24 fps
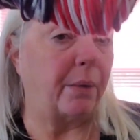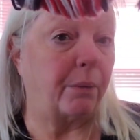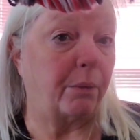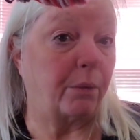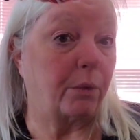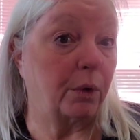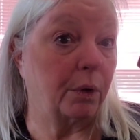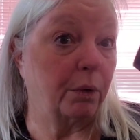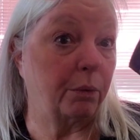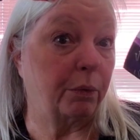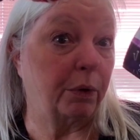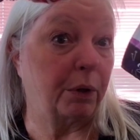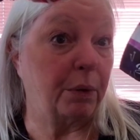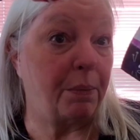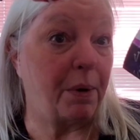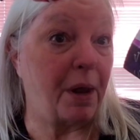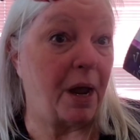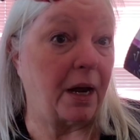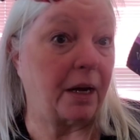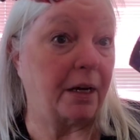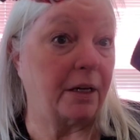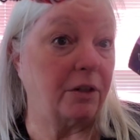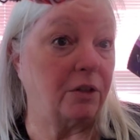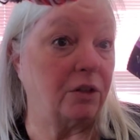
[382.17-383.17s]
were
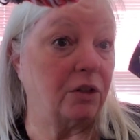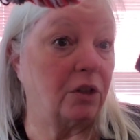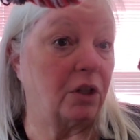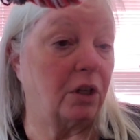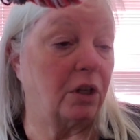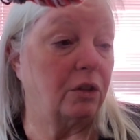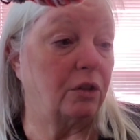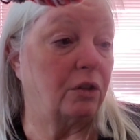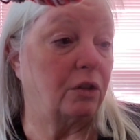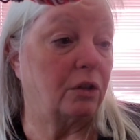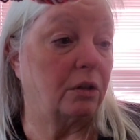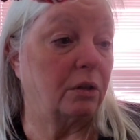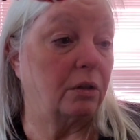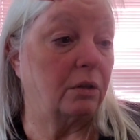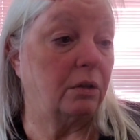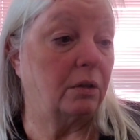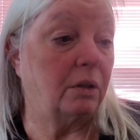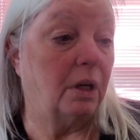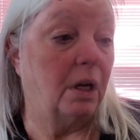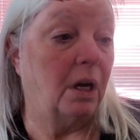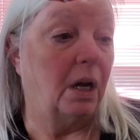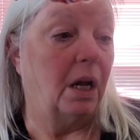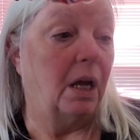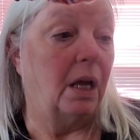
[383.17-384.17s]
repackaged under
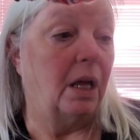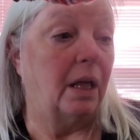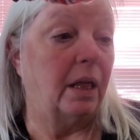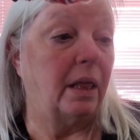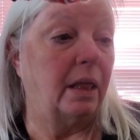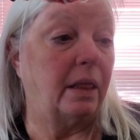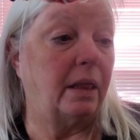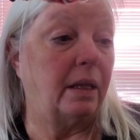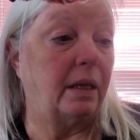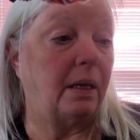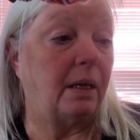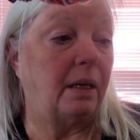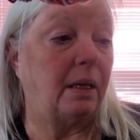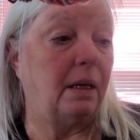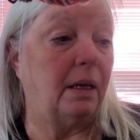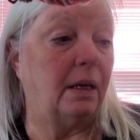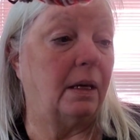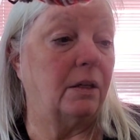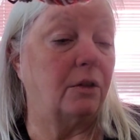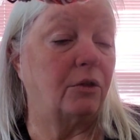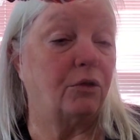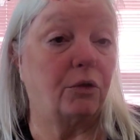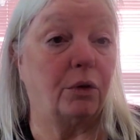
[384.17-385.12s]
the uh,